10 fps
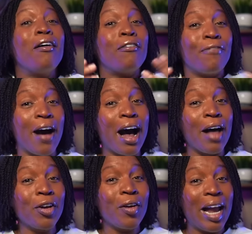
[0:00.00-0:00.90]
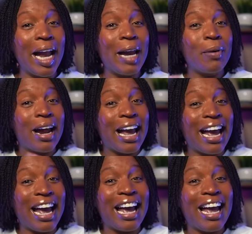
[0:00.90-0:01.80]
Father
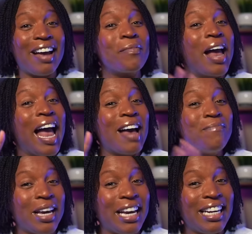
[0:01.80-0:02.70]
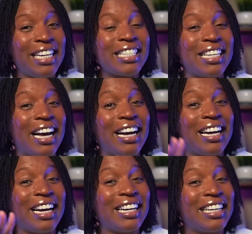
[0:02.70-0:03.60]
Abraham had many
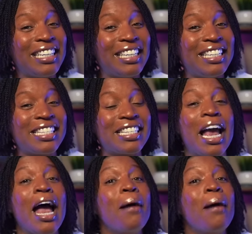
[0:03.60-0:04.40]
sons.